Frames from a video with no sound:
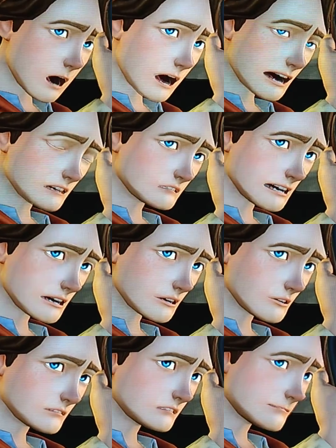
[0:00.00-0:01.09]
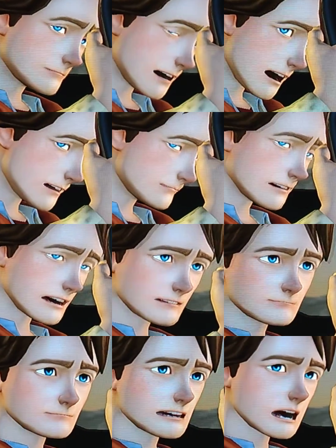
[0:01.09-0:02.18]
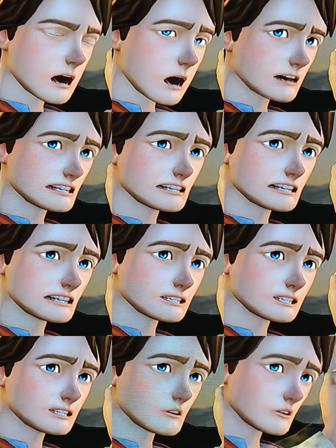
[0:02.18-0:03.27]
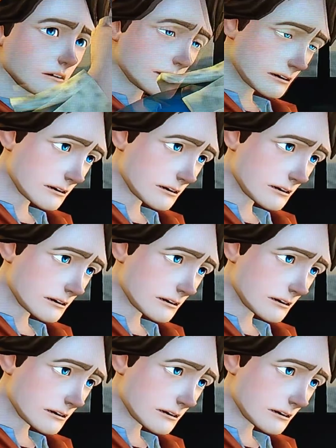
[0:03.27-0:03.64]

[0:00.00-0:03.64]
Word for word: I know I haven't yeah. seen you in a few months, but I'm pretty sure this isn't your shoe.